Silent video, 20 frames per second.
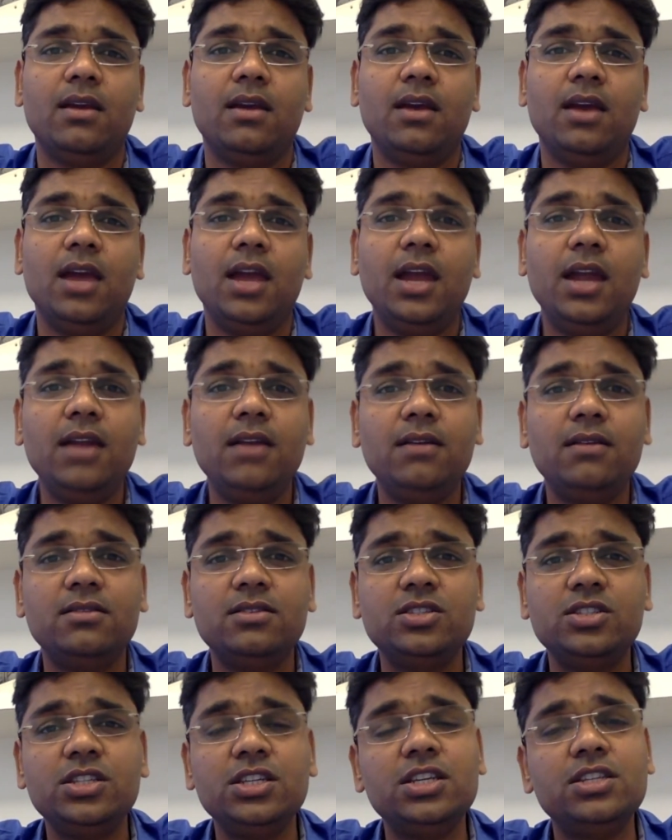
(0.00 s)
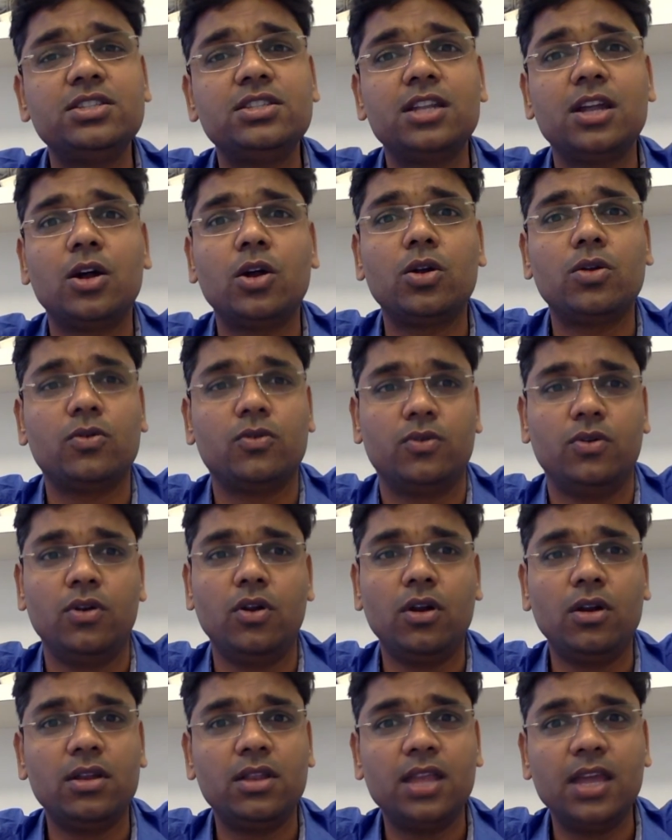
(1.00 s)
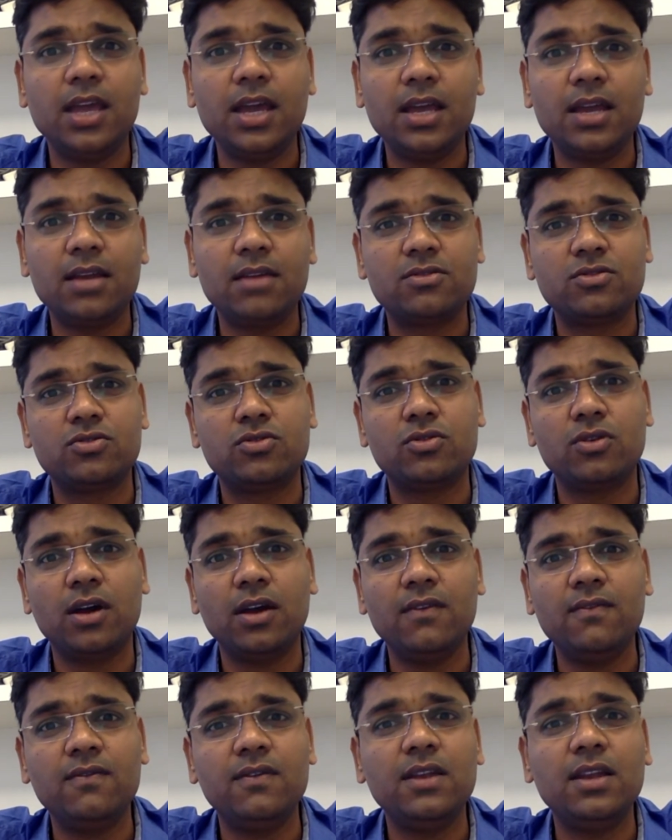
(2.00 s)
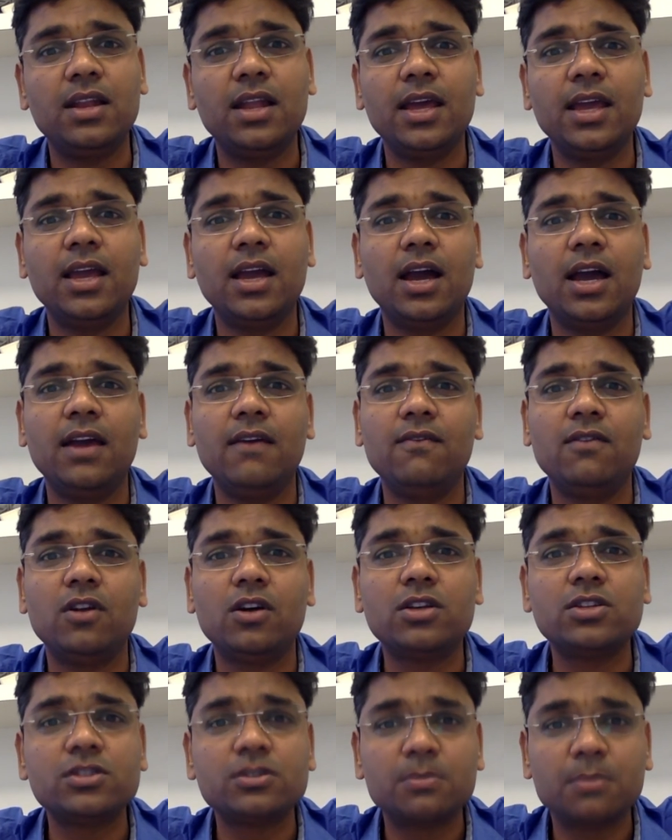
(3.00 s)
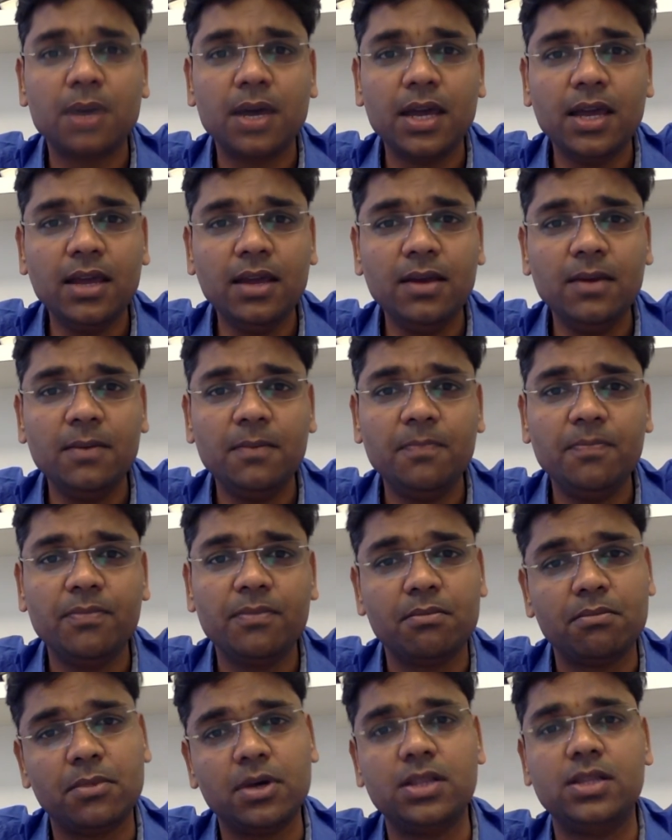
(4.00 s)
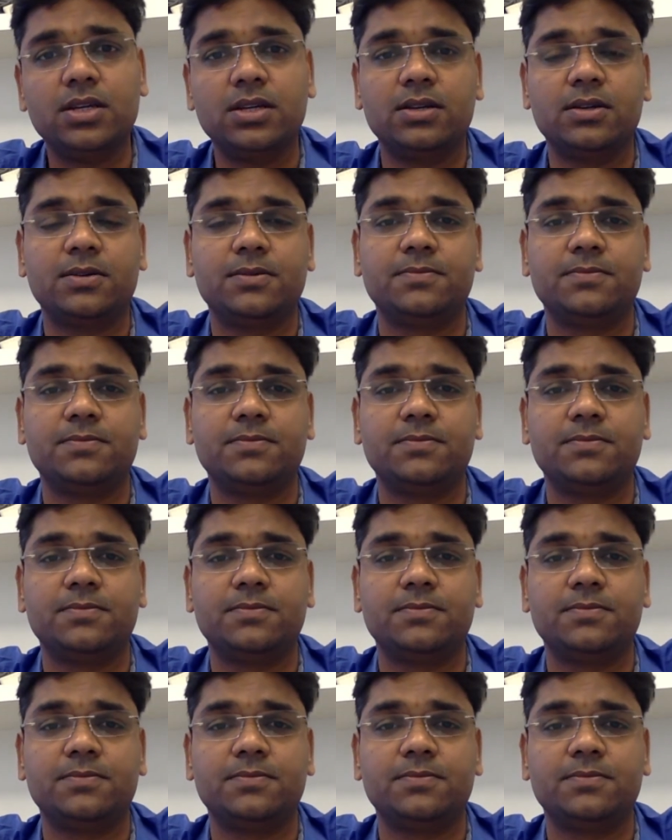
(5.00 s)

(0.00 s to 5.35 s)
And she is now not there. So I feel like I have lost my mother.